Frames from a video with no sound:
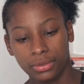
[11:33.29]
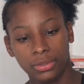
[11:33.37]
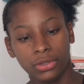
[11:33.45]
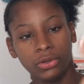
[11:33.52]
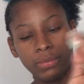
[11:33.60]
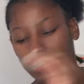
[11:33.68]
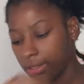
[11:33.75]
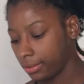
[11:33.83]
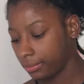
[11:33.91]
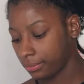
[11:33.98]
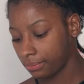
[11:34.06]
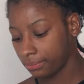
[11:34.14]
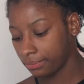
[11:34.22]
a little
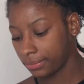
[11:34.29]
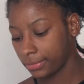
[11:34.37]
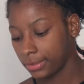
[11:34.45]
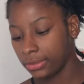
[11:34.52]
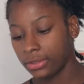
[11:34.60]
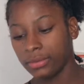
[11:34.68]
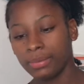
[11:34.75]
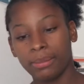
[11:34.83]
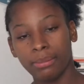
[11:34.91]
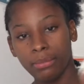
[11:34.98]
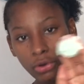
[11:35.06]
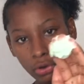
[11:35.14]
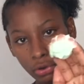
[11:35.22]
bit
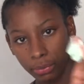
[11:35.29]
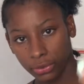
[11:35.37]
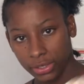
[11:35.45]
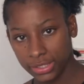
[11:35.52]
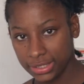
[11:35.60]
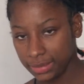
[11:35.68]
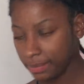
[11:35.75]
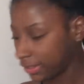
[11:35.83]
more, because it's a